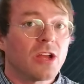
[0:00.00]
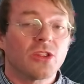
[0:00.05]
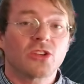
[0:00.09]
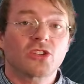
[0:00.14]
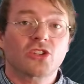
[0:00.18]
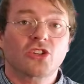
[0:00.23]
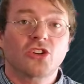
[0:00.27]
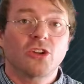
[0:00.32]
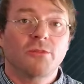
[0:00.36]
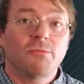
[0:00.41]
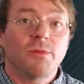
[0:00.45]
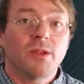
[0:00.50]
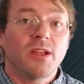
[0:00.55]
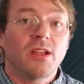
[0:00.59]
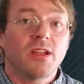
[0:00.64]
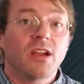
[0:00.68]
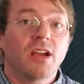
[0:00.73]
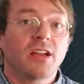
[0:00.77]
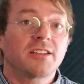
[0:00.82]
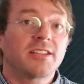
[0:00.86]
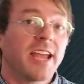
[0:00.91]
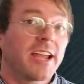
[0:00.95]
This could
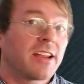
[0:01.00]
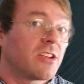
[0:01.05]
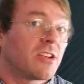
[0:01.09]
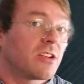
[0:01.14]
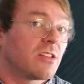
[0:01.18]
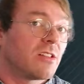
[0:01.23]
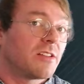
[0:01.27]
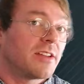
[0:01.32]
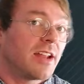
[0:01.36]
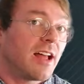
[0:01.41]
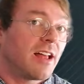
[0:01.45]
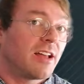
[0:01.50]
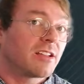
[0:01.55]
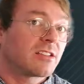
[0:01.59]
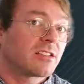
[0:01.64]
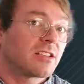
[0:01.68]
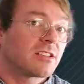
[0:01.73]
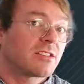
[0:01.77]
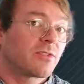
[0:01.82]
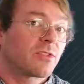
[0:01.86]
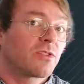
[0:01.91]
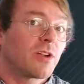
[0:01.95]
be a technical
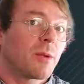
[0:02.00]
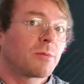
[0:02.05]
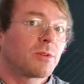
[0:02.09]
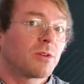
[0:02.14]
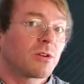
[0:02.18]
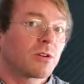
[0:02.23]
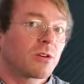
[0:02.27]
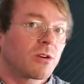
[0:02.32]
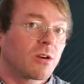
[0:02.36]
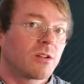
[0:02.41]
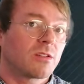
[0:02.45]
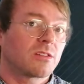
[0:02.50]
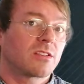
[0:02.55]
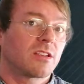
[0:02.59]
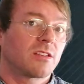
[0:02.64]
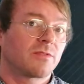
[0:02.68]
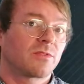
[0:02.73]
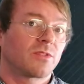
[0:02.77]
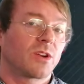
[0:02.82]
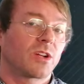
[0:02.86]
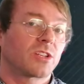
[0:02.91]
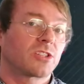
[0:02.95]
analysis of
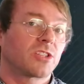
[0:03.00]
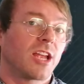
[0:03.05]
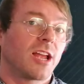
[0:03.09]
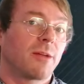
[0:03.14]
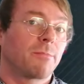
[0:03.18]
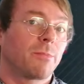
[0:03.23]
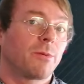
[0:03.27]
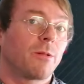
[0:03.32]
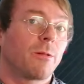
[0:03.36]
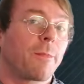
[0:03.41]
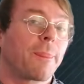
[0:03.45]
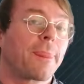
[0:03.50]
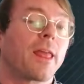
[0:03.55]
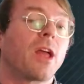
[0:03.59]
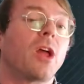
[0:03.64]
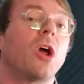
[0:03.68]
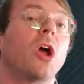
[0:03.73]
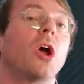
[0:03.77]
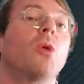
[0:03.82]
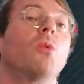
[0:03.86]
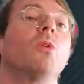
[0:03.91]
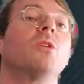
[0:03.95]
cryptocurrency, for example,
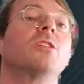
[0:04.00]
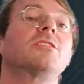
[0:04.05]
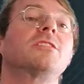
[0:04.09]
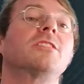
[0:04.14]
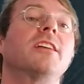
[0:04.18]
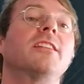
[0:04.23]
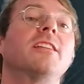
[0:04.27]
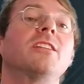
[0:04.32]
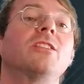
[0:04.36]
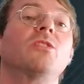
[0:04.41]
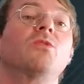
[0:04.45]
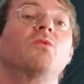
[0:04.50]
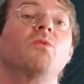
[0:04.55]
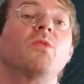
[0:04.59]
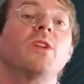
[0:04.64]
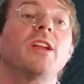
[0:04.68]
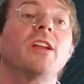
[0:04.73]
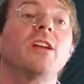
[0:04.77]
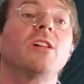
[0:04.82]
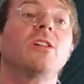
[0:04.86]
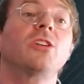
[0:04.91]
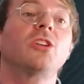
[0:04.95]
while sending the
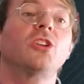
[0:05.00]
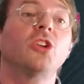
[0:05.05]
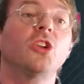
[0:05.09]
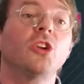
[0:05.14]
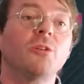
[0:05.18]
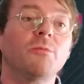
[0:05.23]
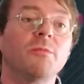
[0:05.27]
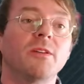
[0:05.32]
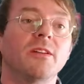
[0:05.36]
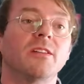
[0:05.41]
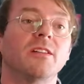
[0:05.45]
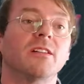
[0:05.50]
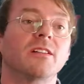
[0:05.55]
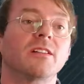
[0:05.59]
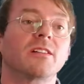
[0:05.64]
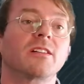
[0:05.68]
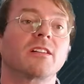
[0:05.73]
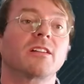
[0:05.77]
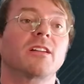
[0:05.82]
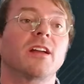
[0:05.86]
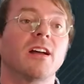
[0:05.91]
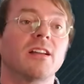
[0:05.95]
real human
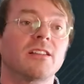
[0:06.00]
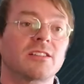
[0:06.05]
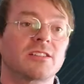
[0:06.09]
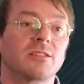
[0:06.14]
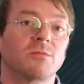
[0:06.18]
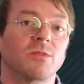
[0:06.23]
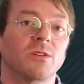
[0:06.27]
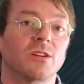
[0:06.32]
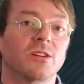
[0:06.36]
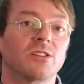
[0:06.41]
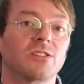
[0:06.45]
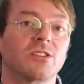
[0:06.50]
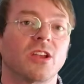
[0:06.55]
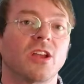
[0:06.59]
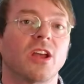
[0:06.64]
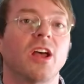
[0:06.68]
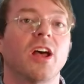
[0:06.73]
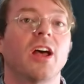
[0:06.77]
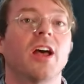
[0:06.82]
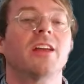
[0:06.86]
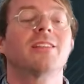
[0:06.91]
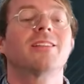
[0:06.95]
customers
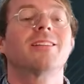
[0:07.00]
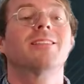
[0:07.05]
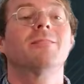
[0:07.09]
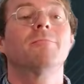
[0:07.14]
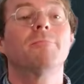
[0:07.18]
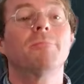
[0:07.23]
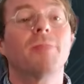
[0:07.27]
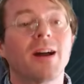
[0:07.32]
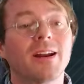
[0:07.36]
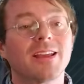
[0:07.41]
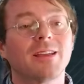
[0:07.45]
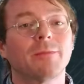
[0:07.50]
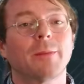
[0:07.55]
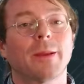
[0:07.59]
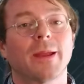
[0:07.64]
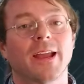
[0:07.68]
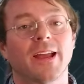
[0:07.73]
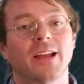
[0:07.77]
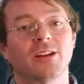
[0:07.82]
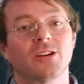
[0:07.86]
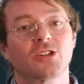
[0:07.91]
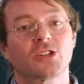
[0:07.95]
to the money
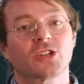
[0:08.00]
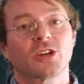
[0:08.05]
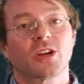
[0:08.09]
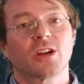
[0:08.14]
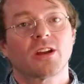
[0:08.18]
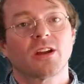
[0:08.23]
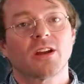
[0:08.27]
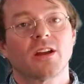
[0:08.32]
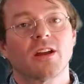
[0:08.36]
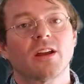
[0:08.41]
page,